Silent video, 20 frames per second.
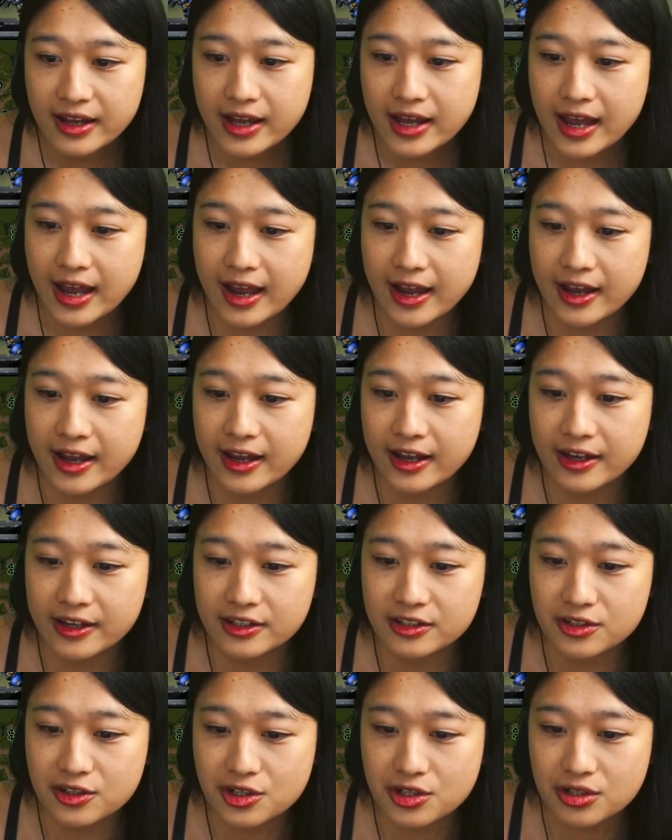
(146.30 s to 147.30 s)

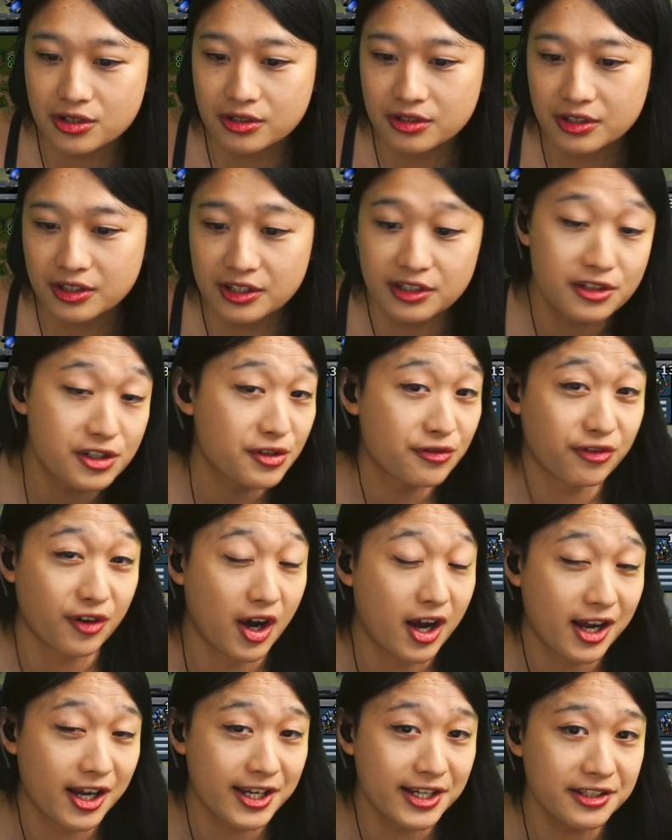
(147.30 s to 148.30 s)
And it's
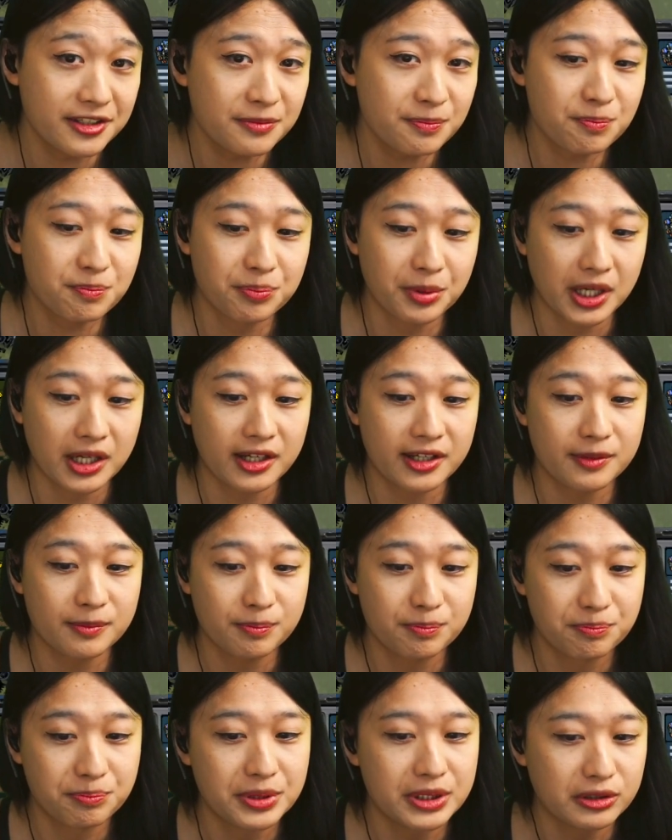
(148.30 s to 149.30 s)
fine,
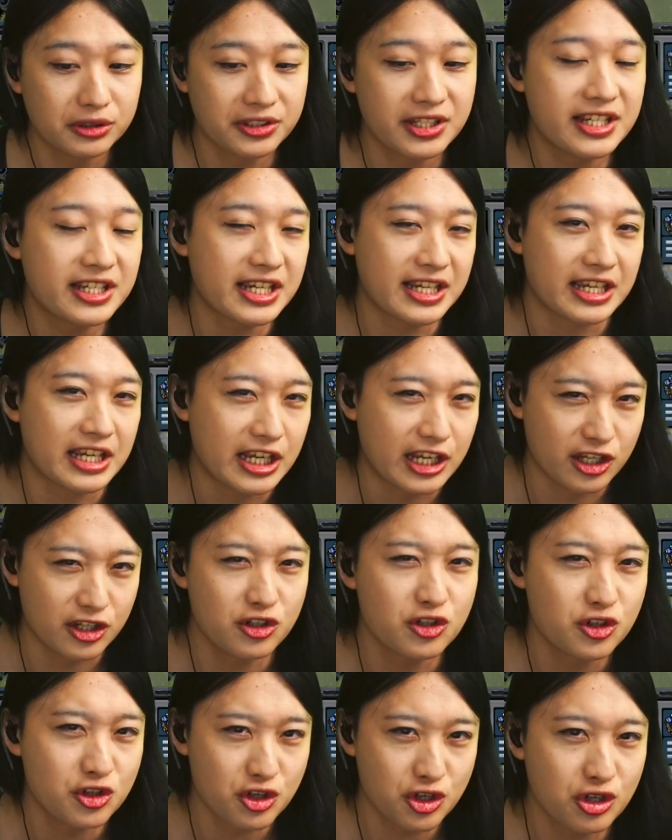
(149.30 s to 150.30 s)
but building it
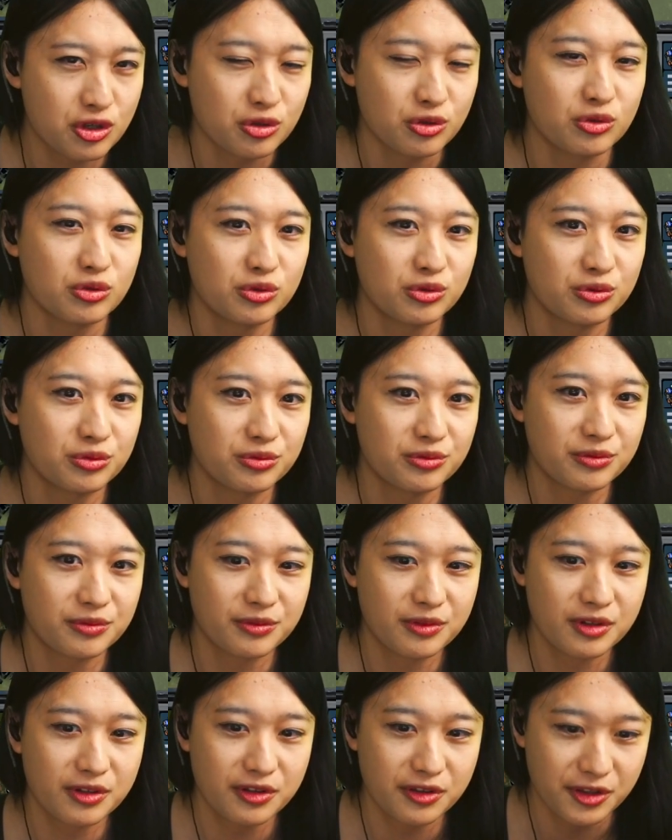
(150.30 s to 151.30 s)
into
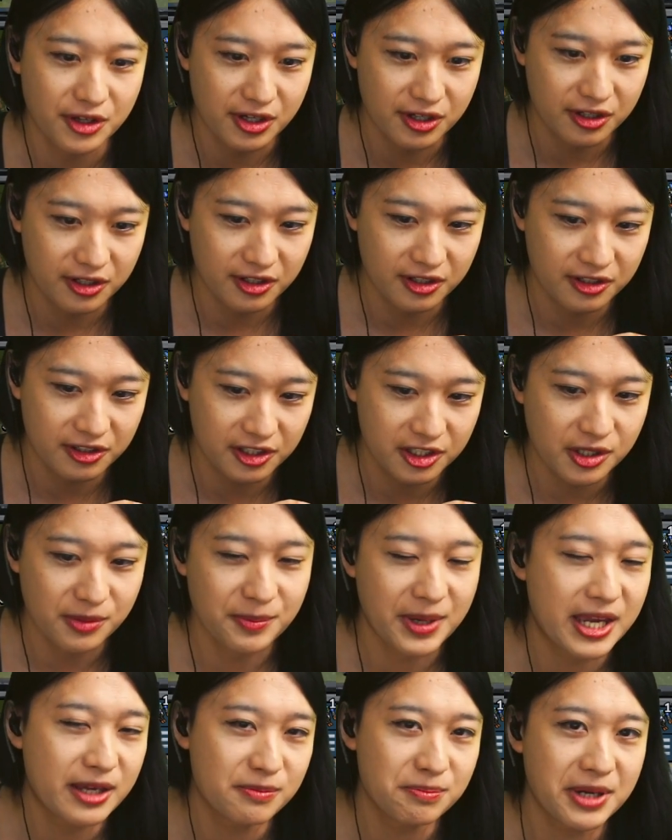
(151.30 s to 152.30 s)
the
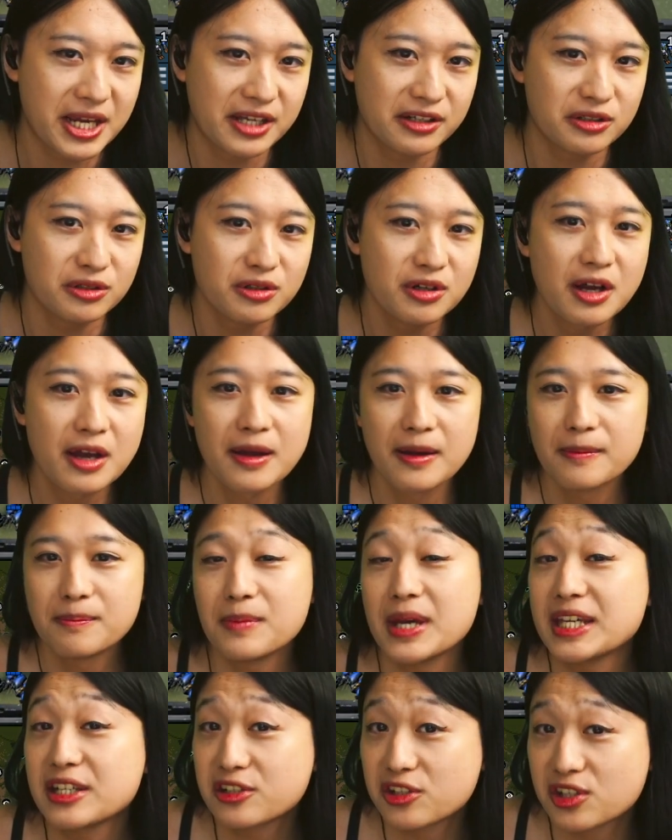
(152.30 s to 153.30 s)
command panel
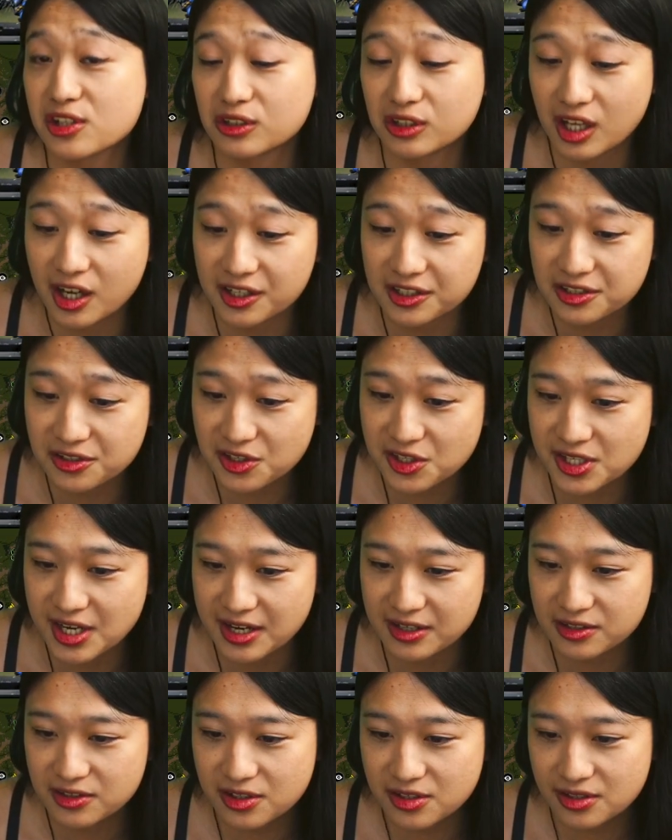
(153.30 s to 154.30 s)
makes a lot of
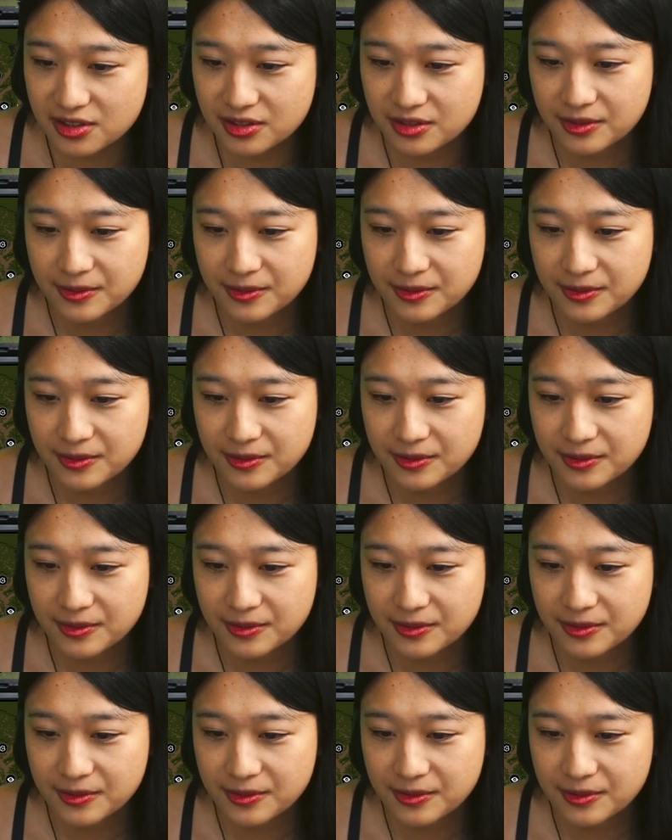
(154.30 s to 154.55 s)
sense.